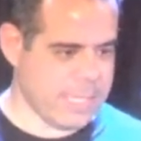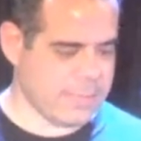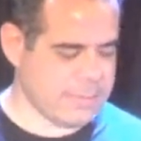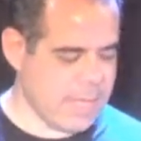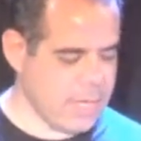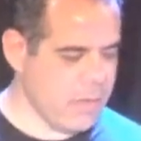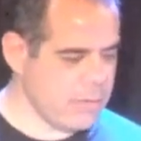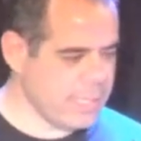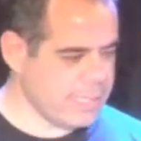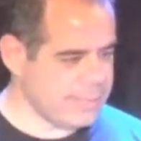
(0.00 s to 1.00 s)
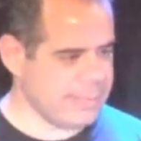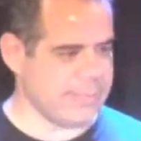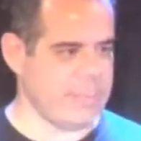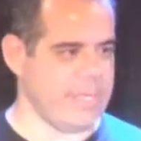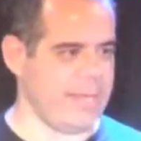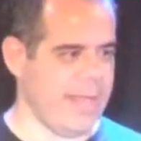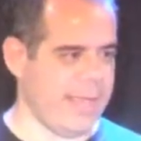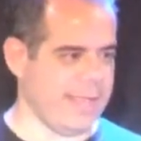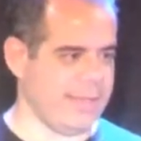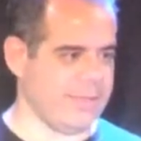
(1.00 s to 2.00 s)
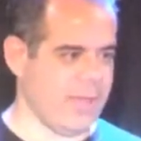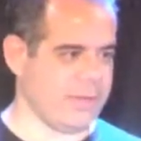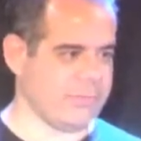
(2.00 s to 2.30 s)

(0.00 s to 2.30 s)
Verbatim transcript: I know that this has been a long